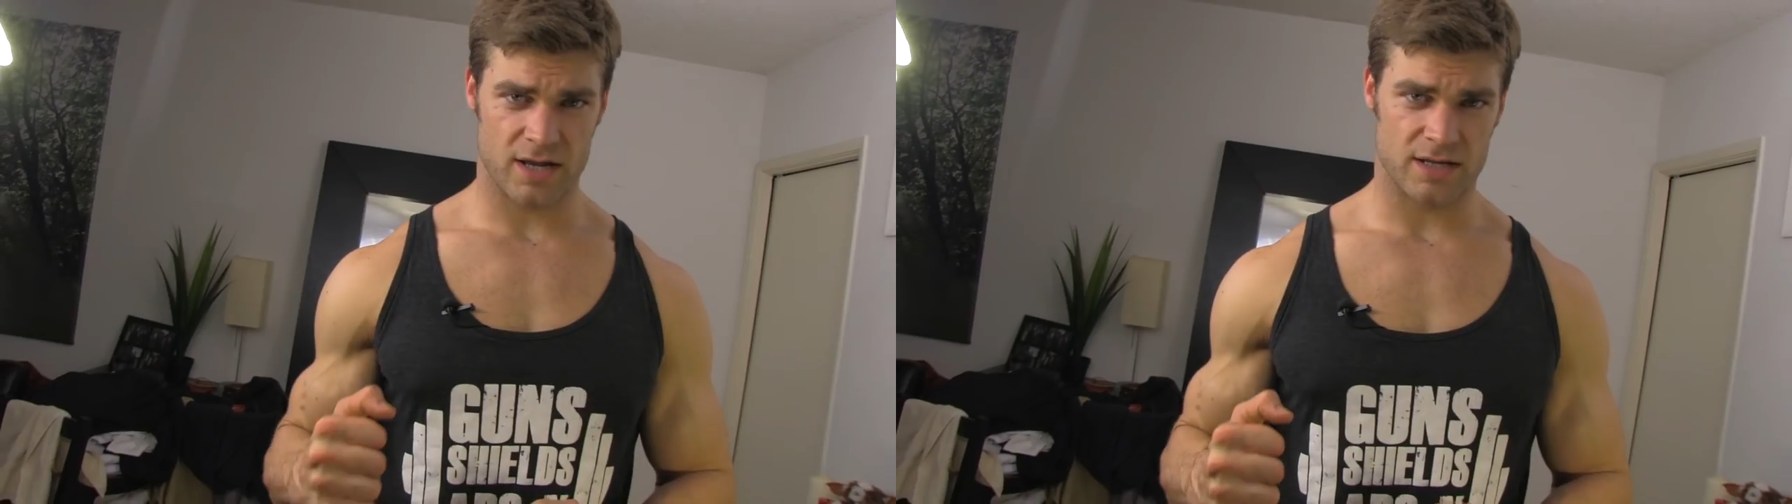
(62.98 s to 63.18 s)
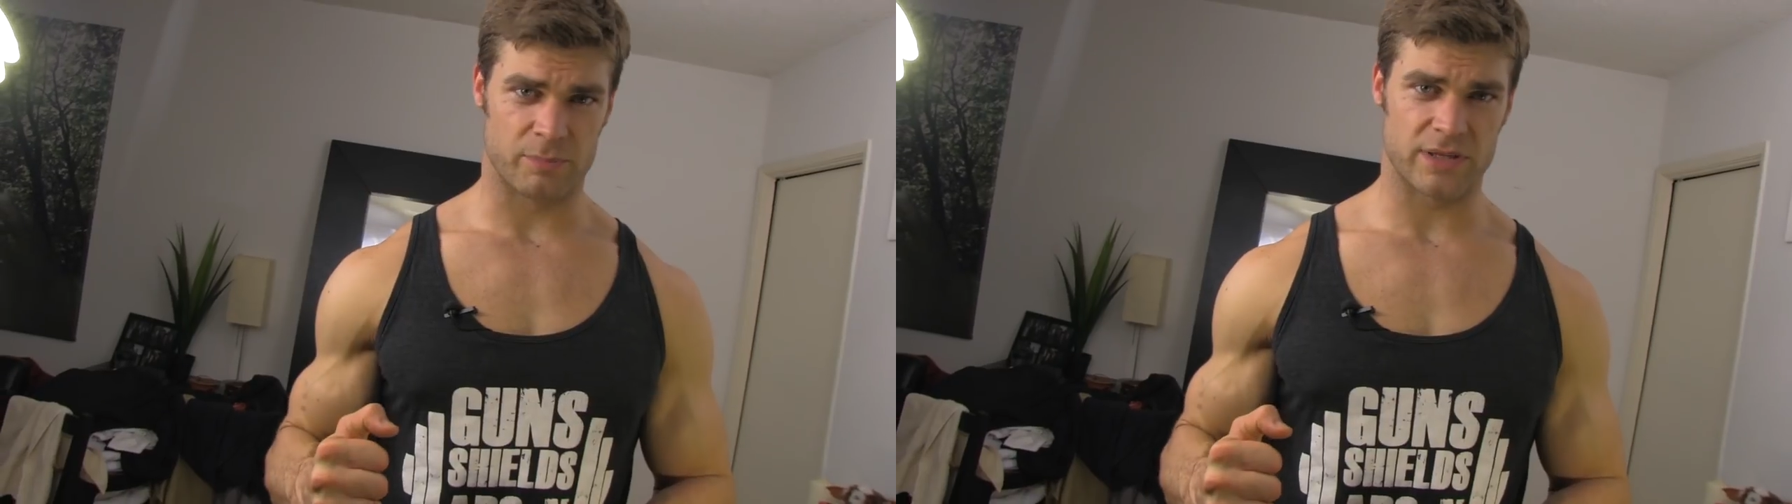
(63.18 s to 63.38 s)

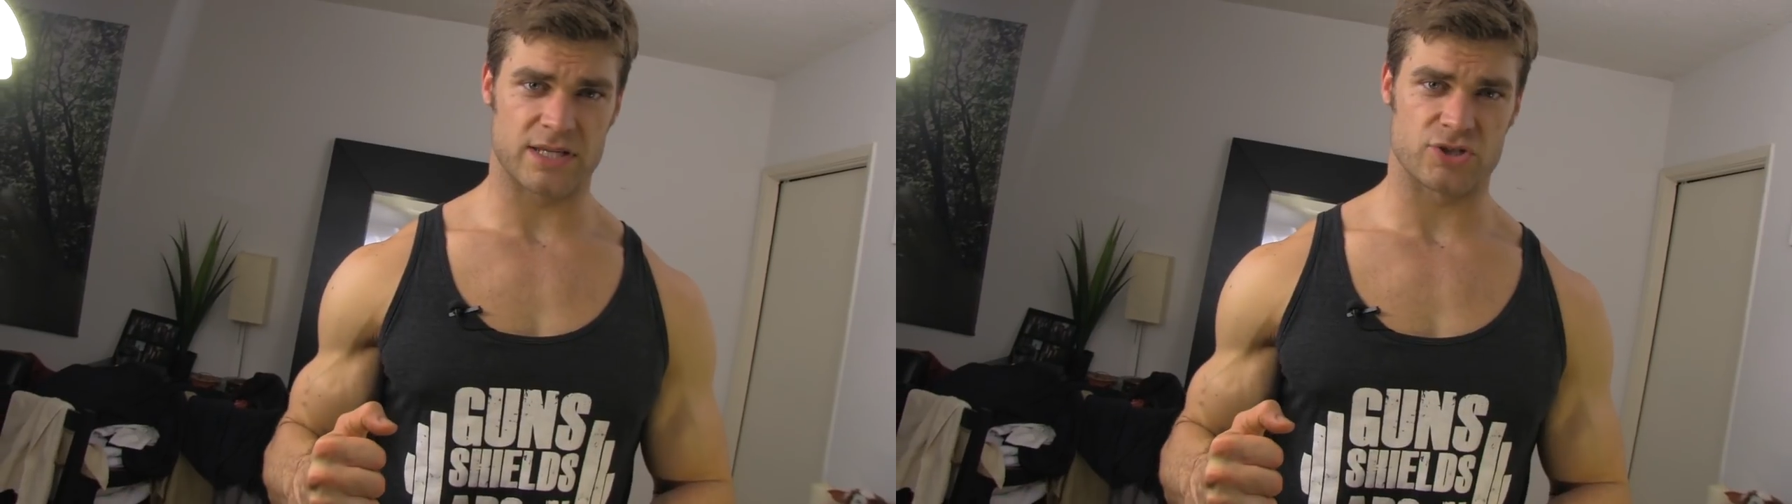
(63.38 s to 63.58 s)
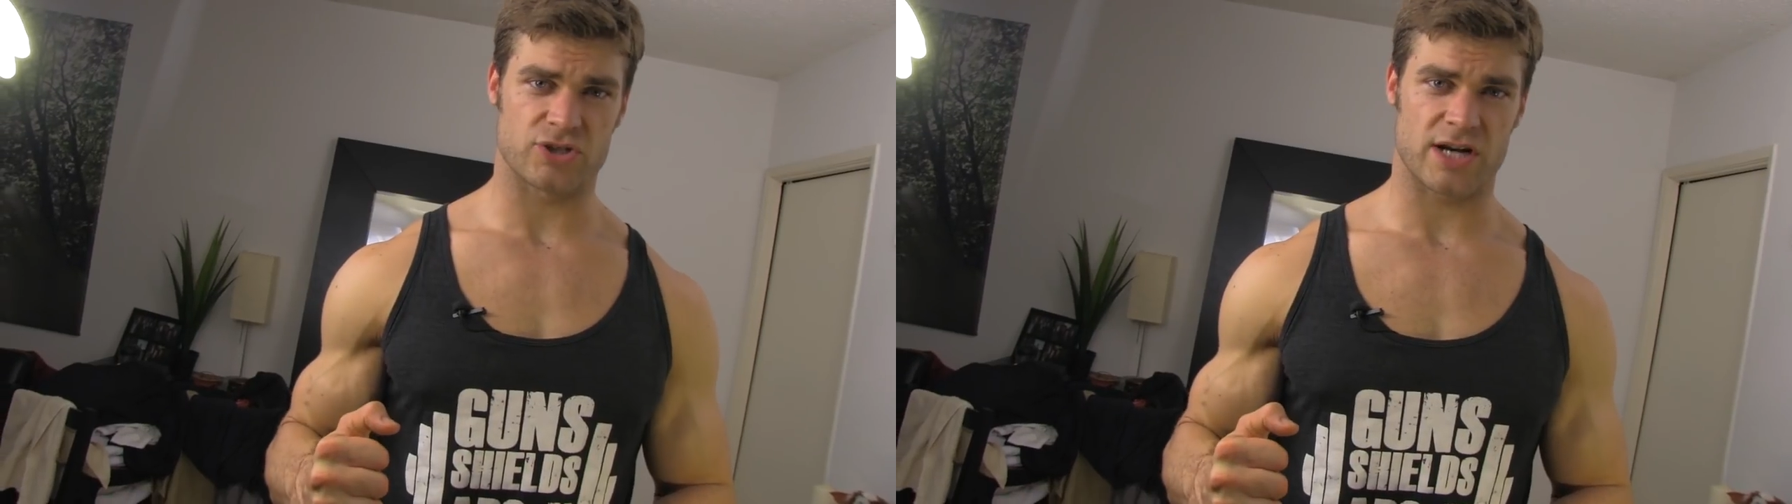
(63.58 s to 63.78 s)

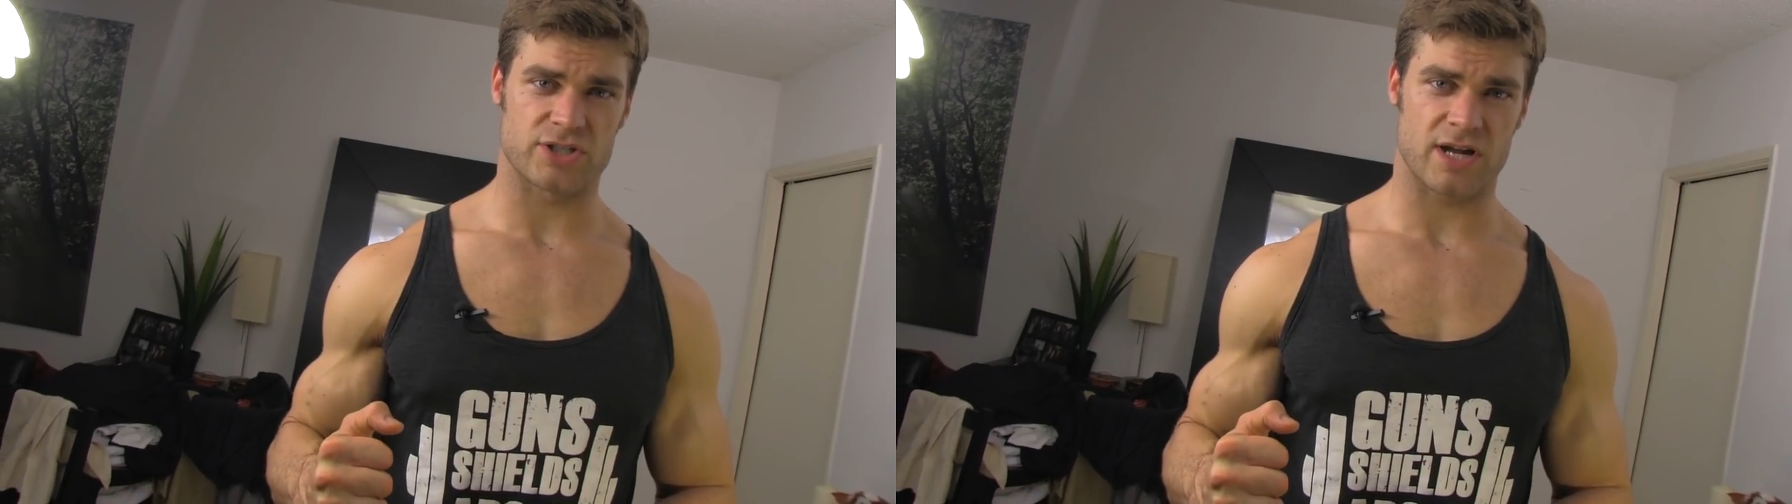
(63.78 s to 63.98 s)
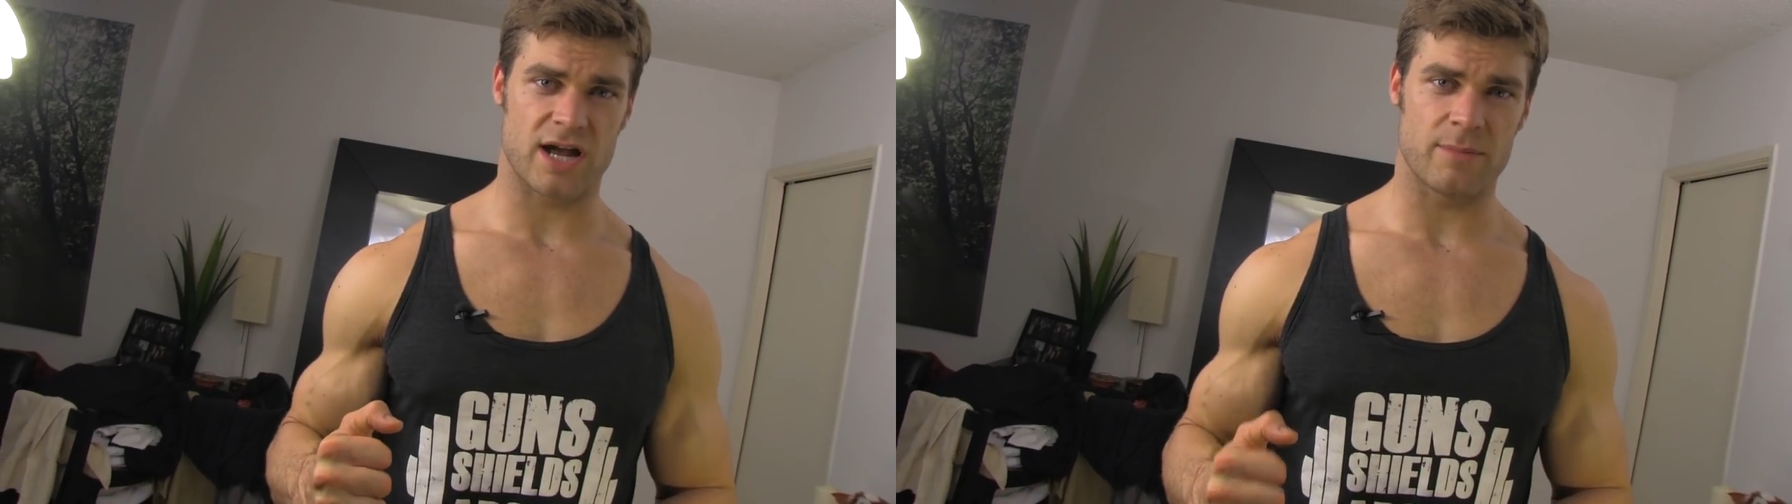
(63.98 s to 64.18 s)
complete
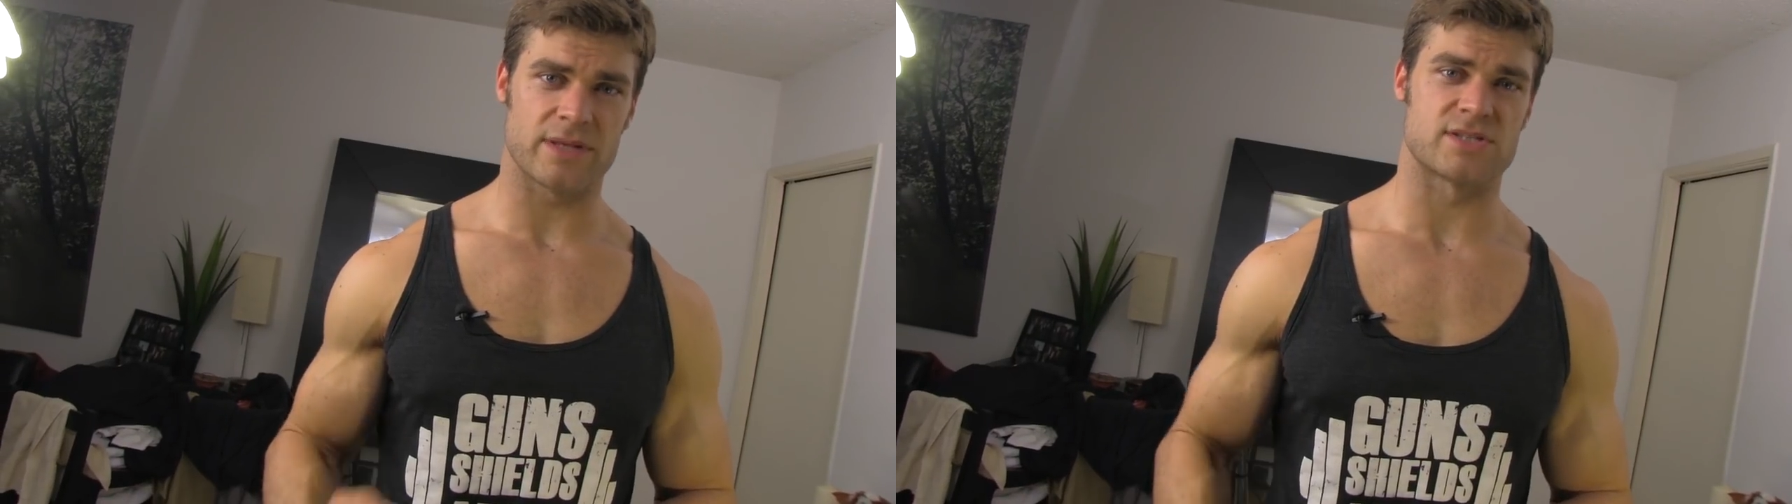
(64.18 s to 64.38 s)
contraction up,